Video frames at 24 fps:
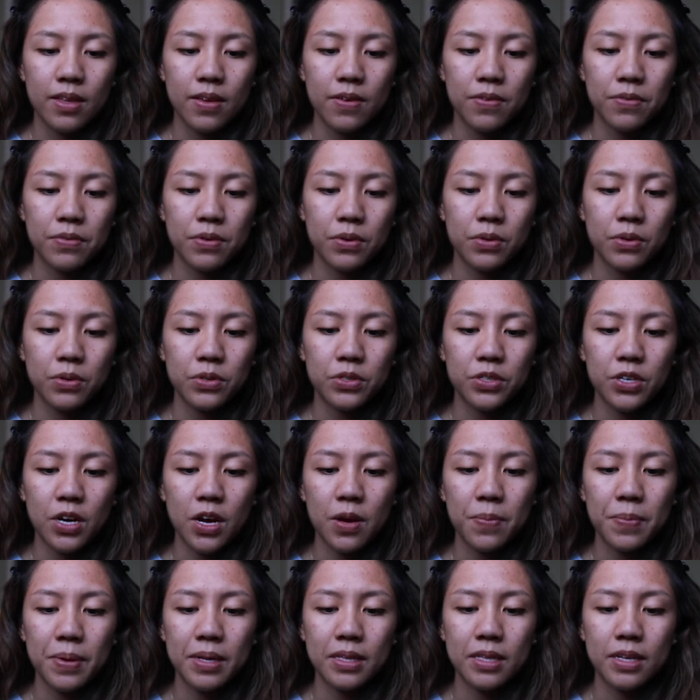
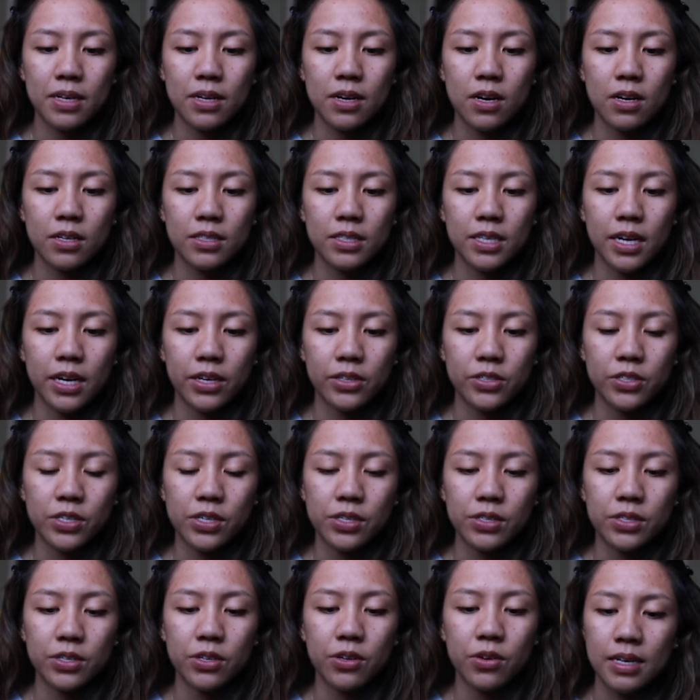Photoshop, and then Contact
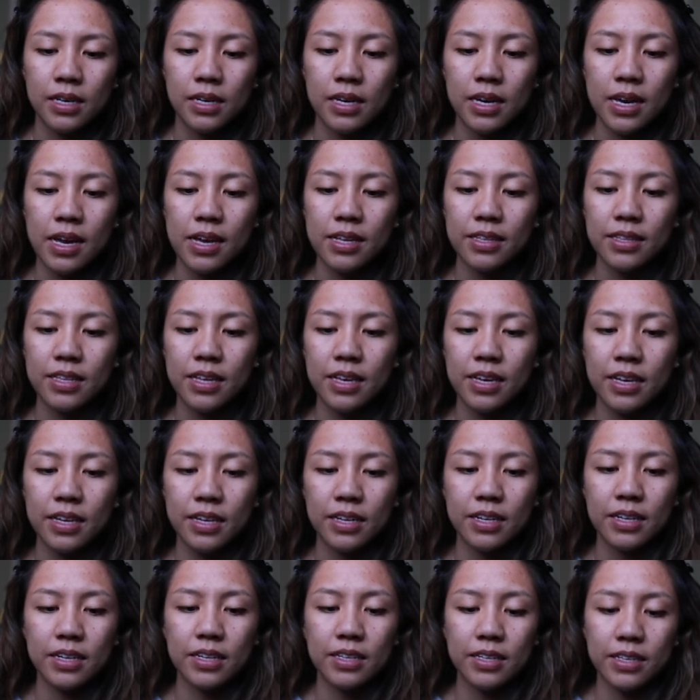Sheet 2. And
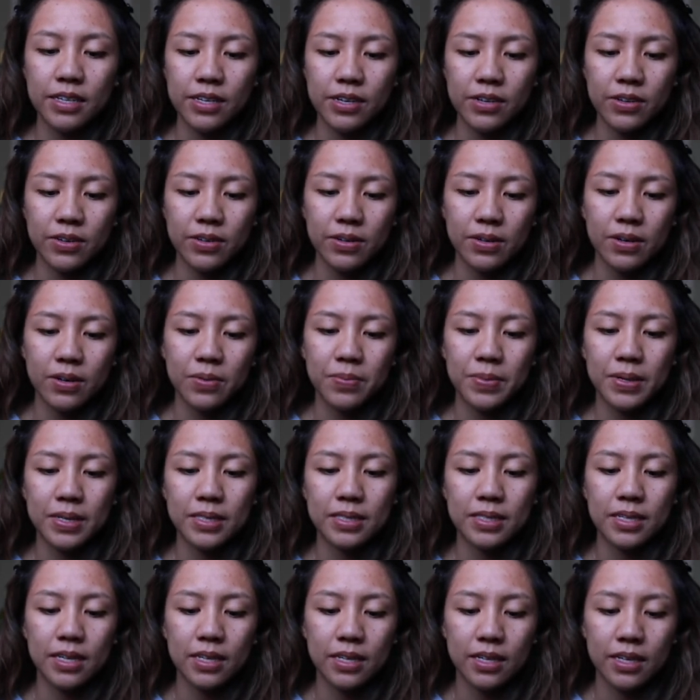then here are my
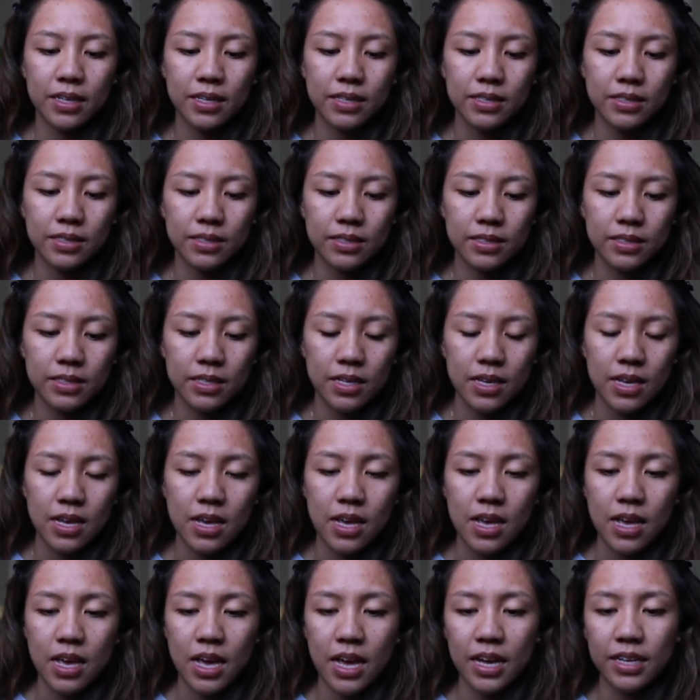settings.
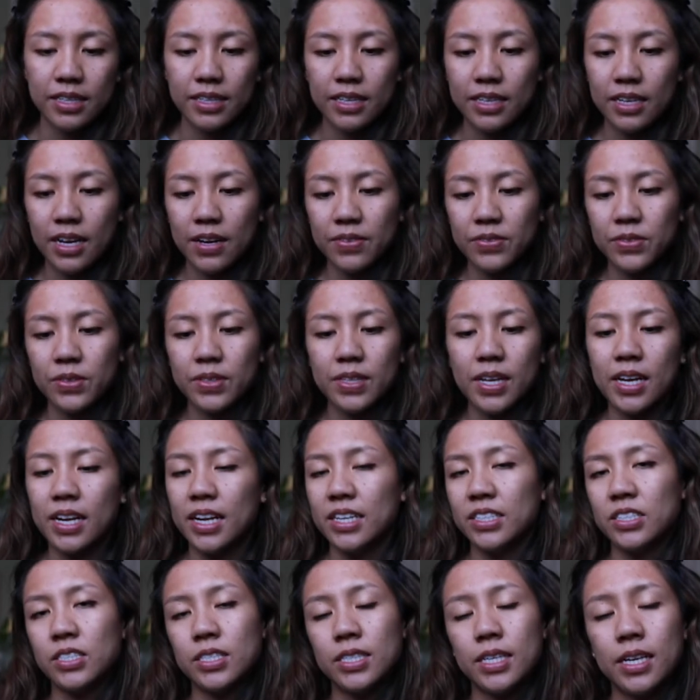And then after that
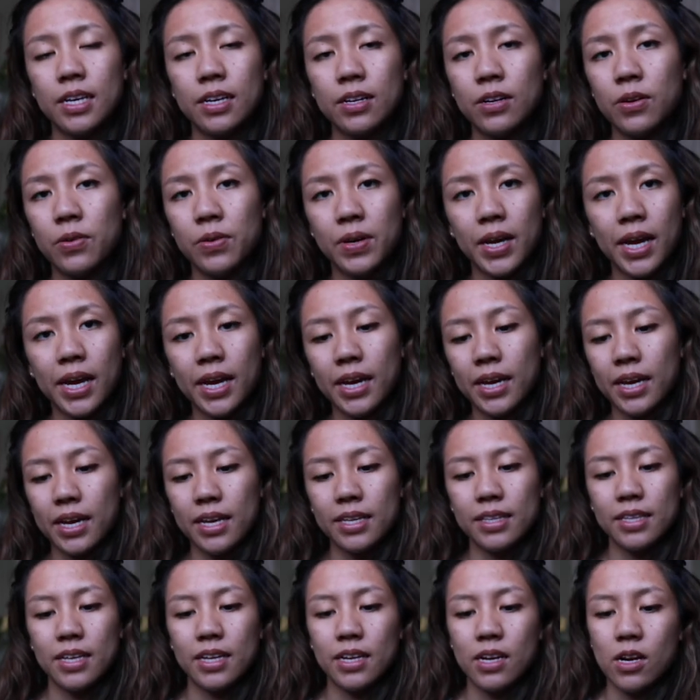I just hit OK,
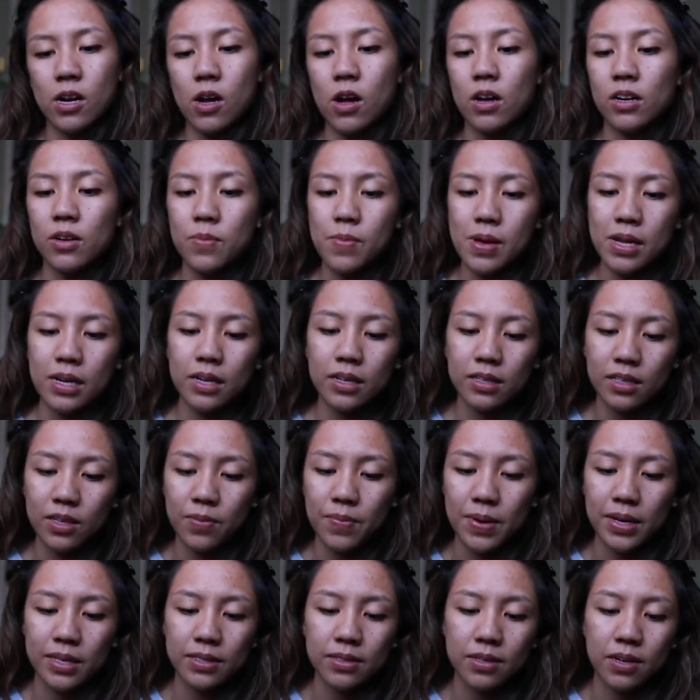and then it automatically
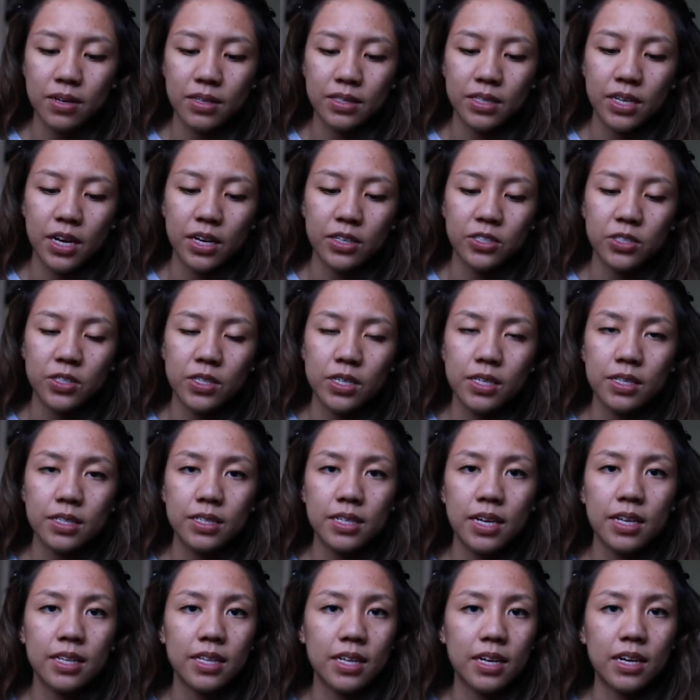makes contact sheets,
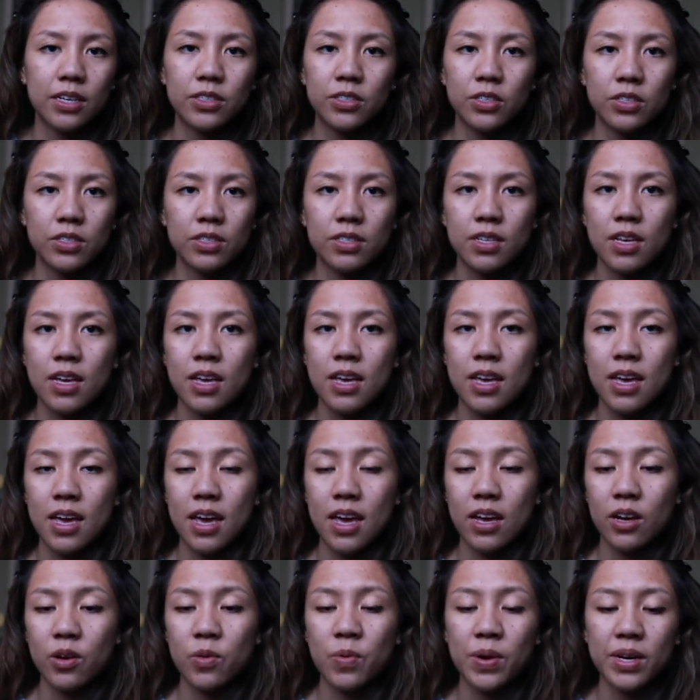and then I just
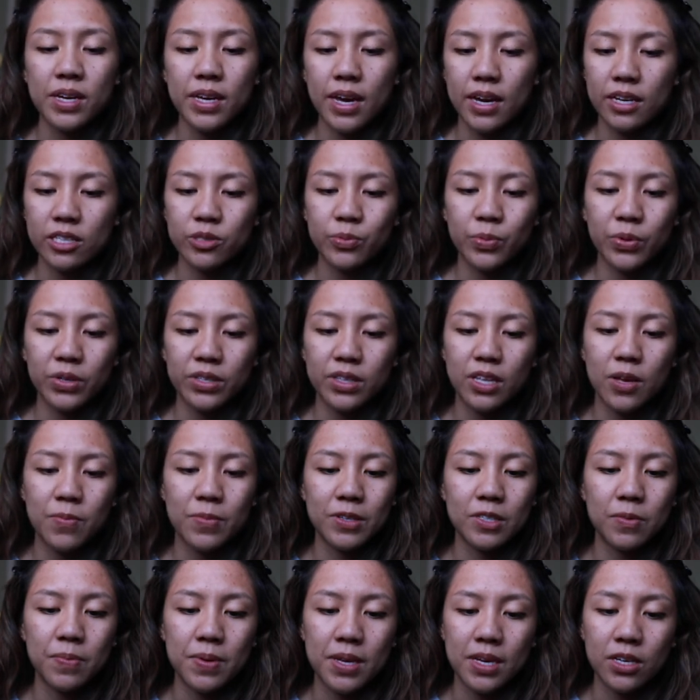quick export them
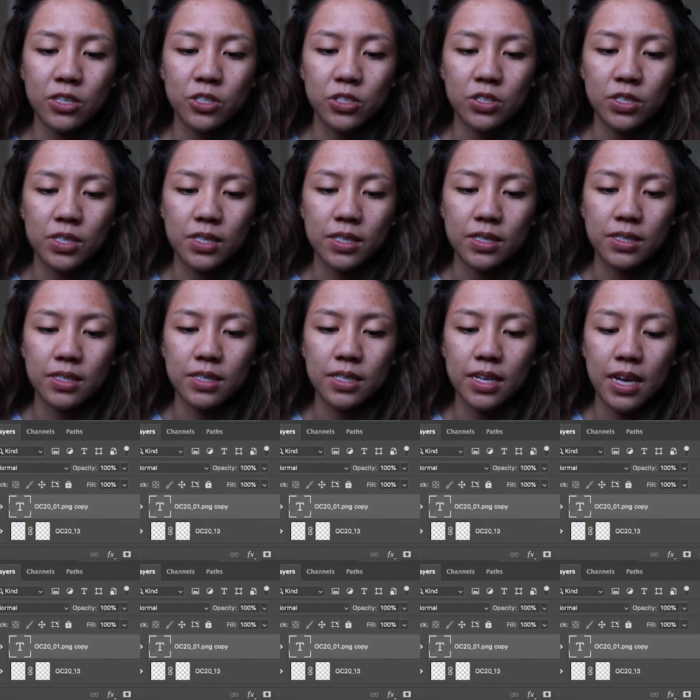as PNGs.